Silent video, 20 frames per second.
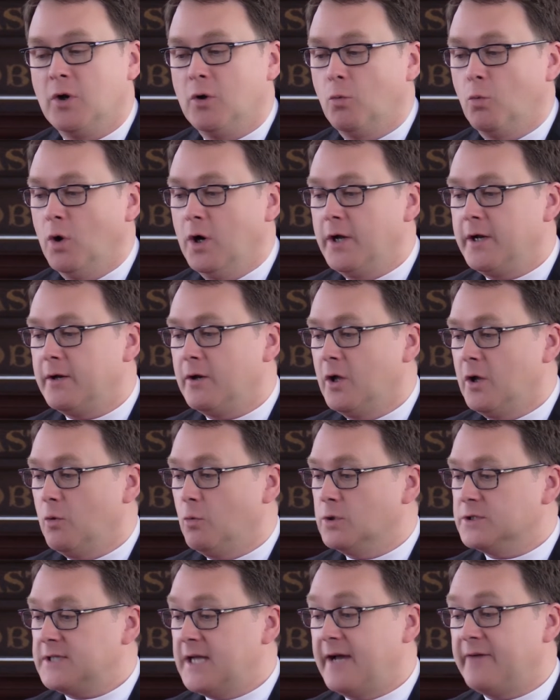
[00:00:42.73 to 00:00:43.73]
One
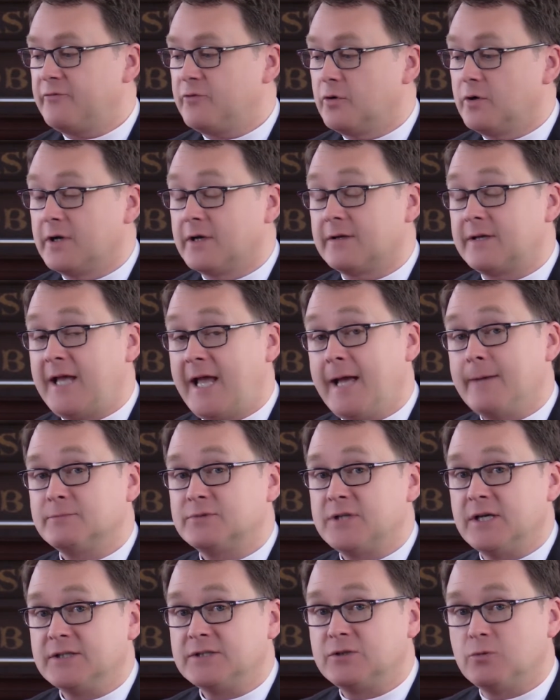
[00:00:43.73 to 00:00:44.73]
was after a camp
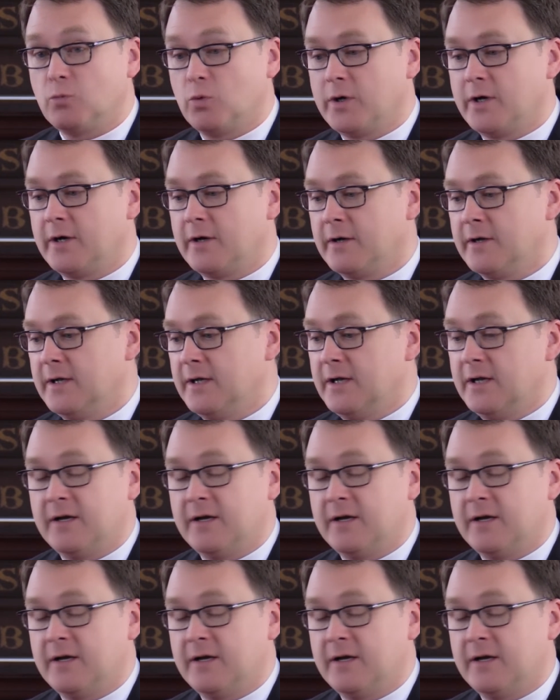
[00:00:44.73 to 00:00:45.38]
session where